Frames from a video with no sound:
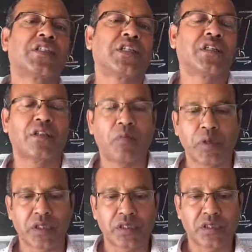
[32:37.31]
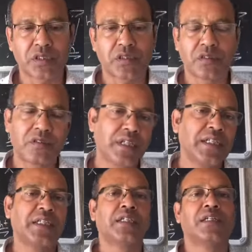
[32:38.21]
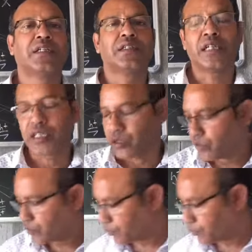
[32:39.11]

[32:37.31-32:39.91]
other topics. All right? Thank you.